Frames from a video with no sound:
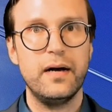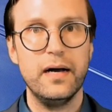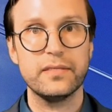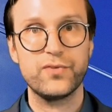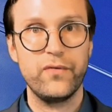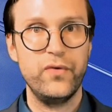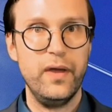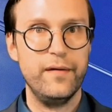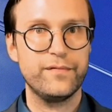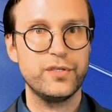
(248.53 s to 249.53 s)
So if you
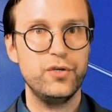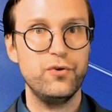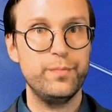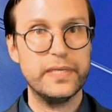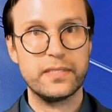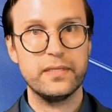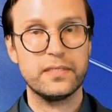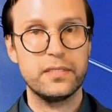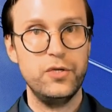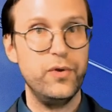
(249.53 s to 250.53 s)
have two
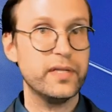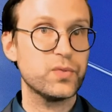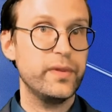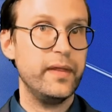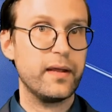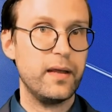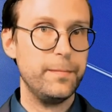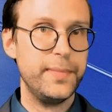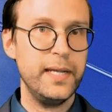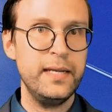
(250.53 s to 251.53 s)
business units within a
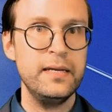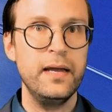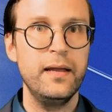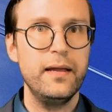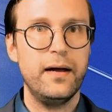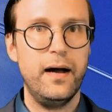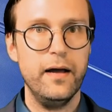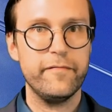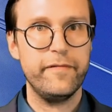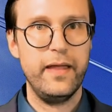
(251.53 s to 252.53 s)
company,
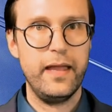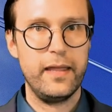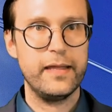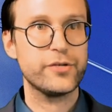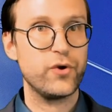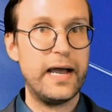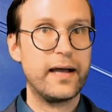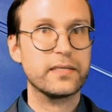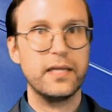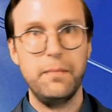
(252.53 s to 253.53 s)
if they
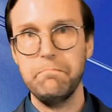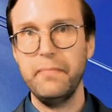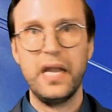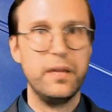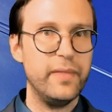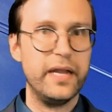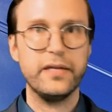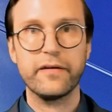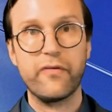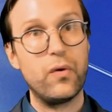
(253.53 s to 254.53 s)
interact in many, many
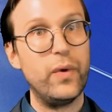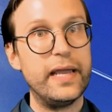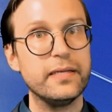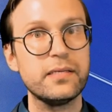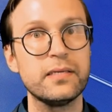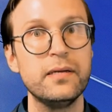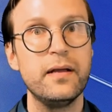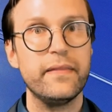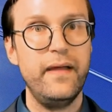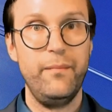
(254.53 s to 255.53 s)
different ways,
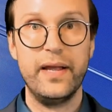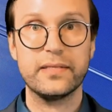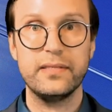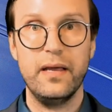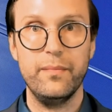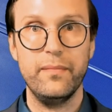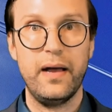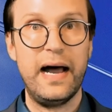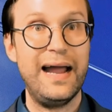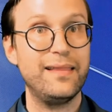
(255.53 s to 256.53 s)
that makes them
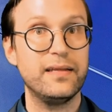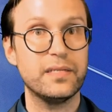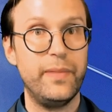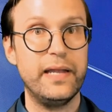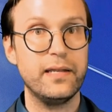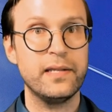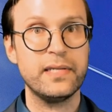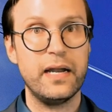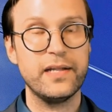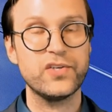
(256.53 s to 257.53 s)
highly dependent
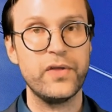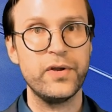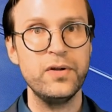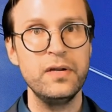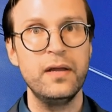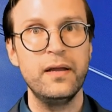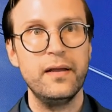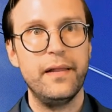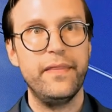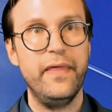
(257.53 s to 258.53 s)
on each other.
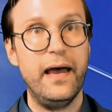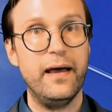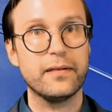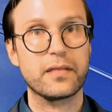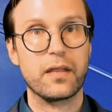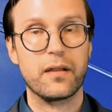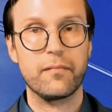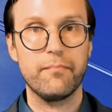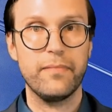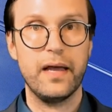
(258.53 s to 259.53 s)
That
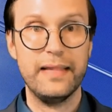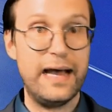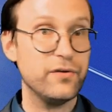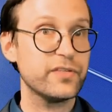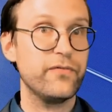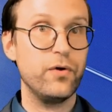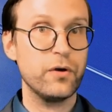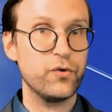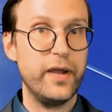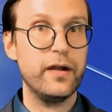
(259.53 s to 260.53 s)
allows for
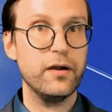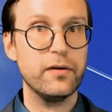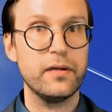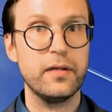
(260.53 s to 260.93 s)
greater